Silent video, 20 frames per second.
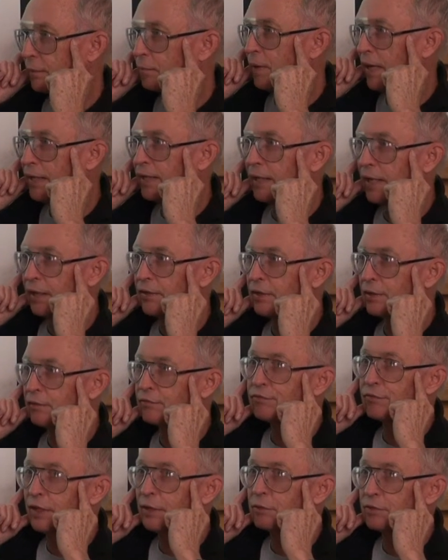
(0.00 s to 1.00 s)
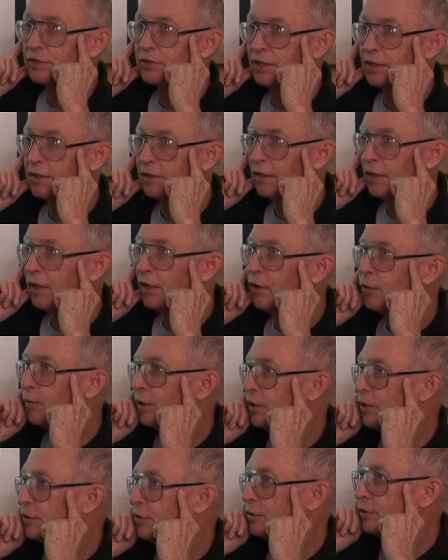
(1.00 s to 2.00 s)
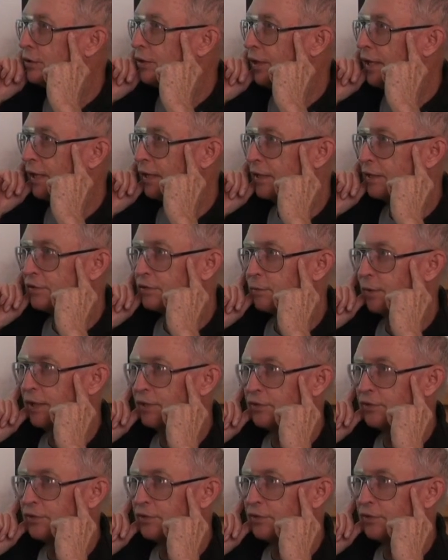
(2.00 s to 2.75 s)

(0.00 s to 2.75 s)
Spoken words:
depending on the frequency when you do your head this